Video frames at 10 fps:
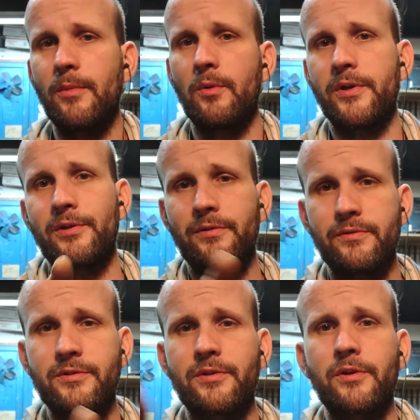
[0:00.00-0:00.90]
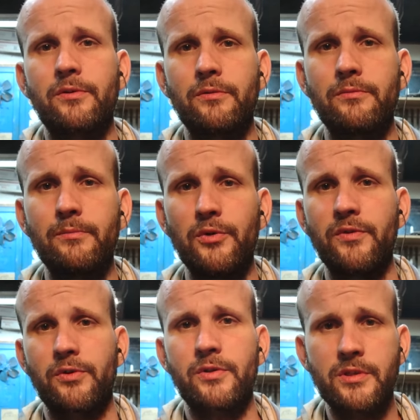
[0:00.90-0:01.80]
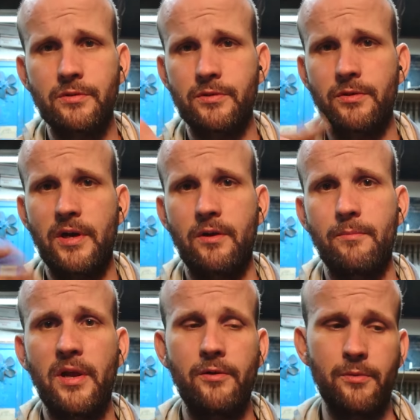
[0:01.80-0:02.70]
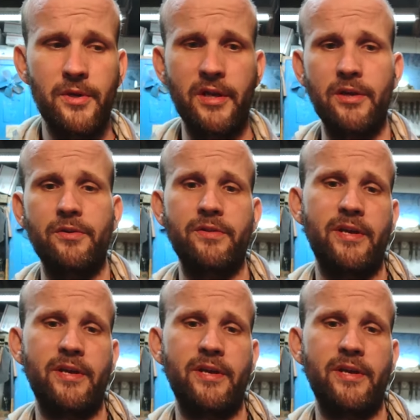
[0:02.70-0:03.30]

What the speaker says: but when you go moving crystals around and pound them together,